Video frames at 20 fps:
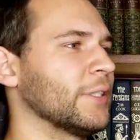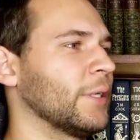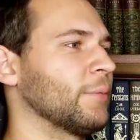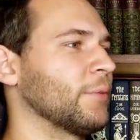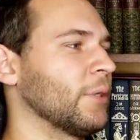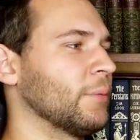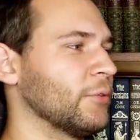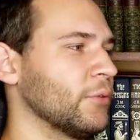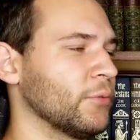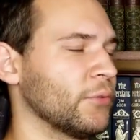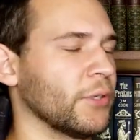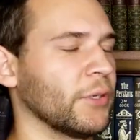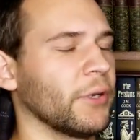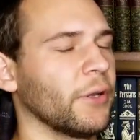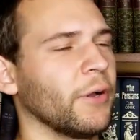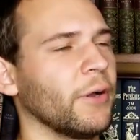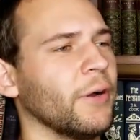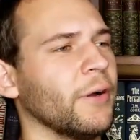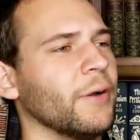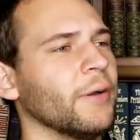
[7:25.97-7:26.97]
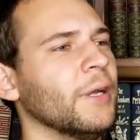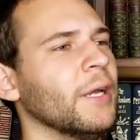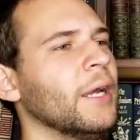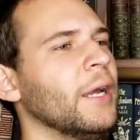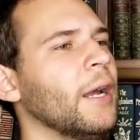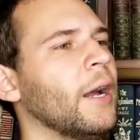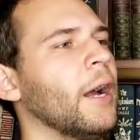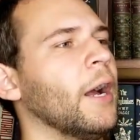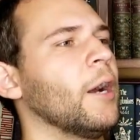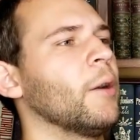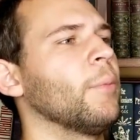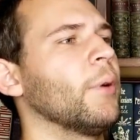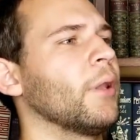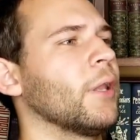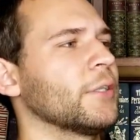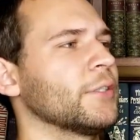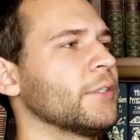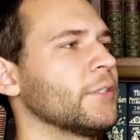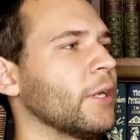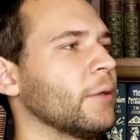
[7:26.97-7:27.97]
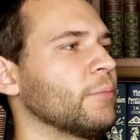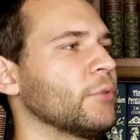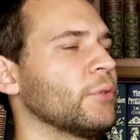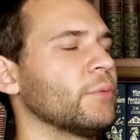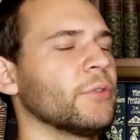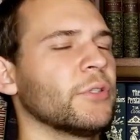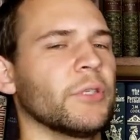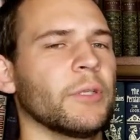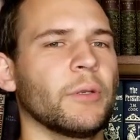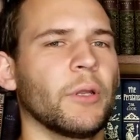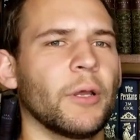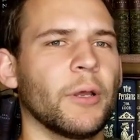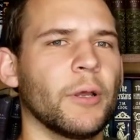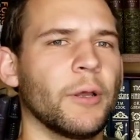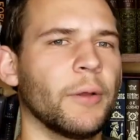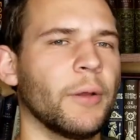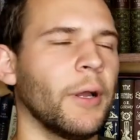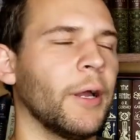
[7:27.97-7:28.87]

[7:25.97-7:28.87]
Sometimes it was in Gaul, uh, but lots of times it was in uh,